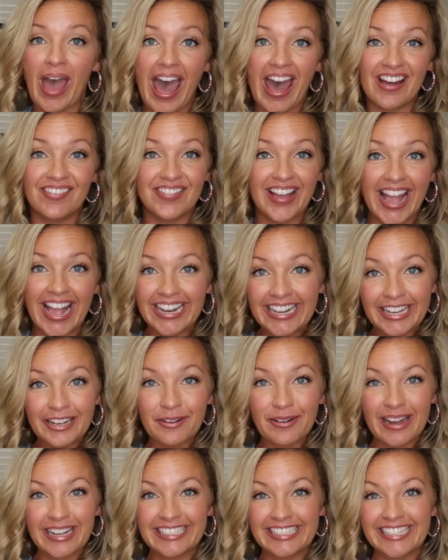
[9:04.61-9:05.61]
have any
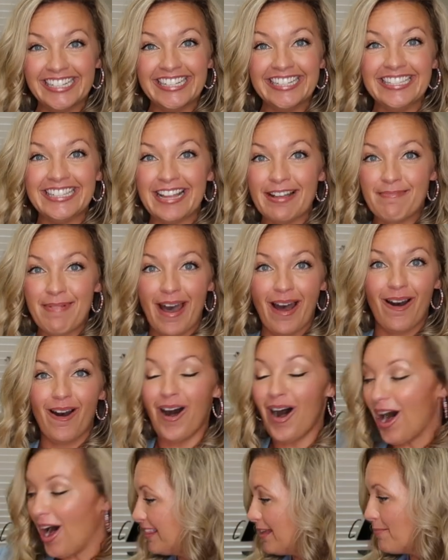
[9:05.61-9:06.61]
questions
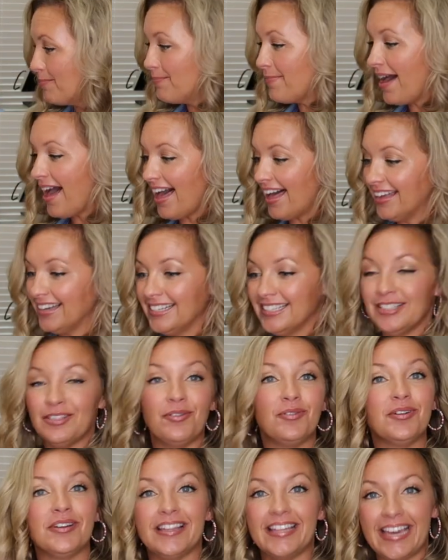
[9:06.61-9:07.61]
about the mugs
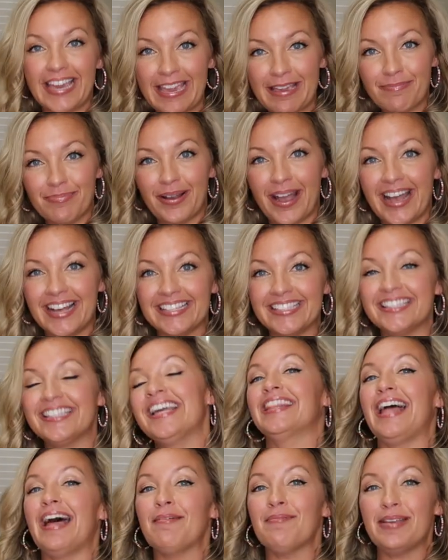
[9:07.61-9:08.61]
or the heat press,
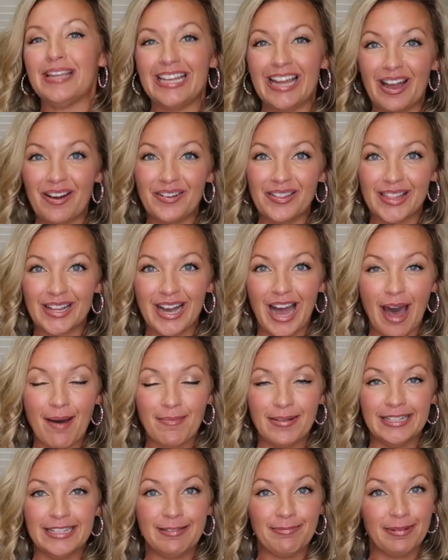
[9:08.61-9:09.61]
let me know in the
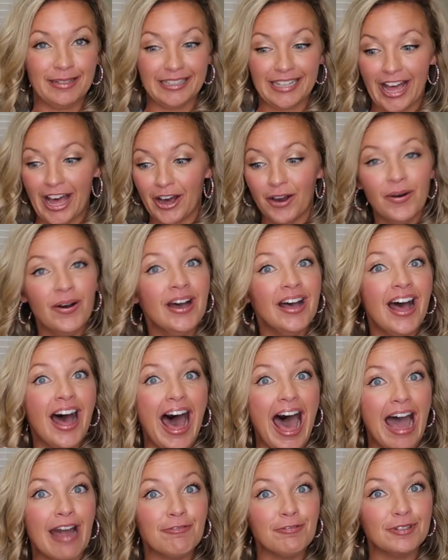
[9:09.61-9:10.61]
comments below.
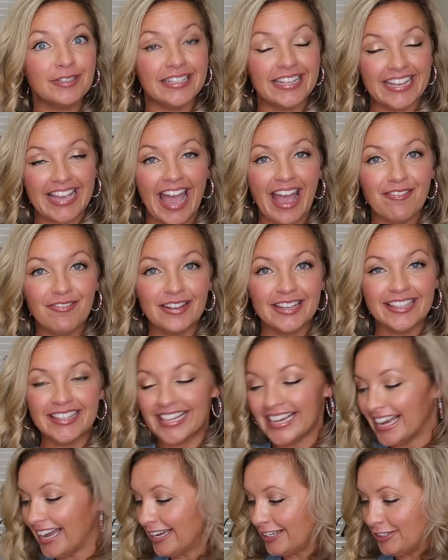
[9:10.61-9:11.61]
I will link
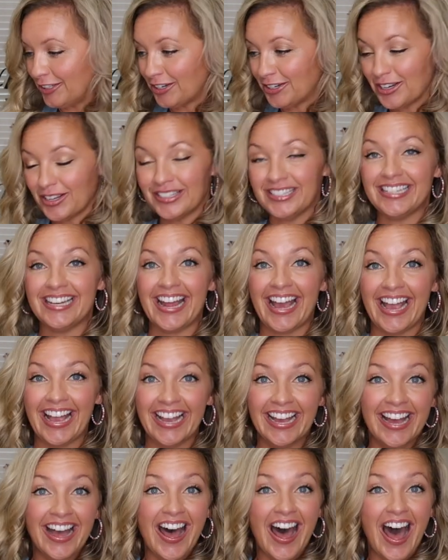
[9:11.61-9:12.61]
everything I showed you today